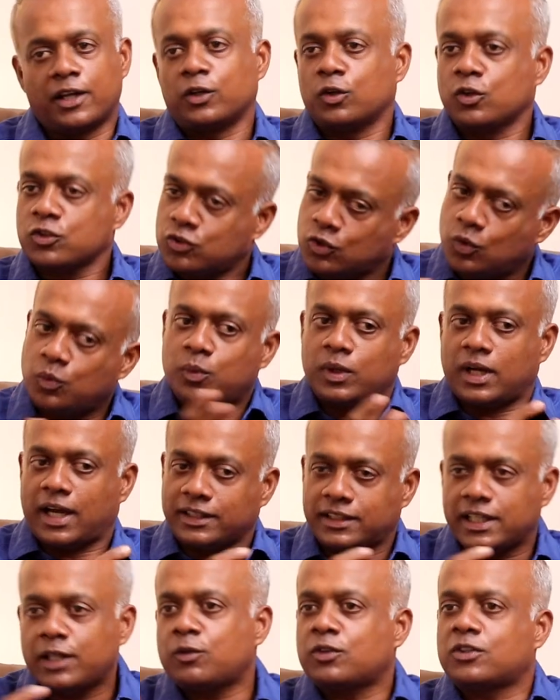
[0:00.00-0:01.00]
You know, so
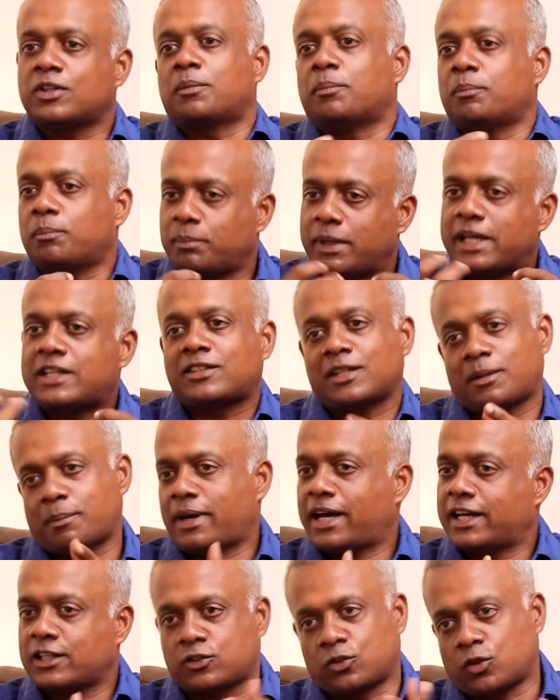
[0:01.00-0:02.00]
I think it was a mix
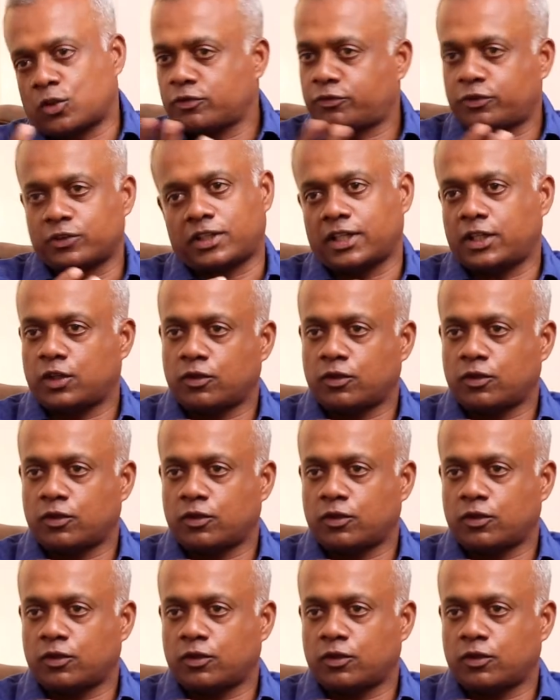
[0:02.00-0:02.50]
and match sort of a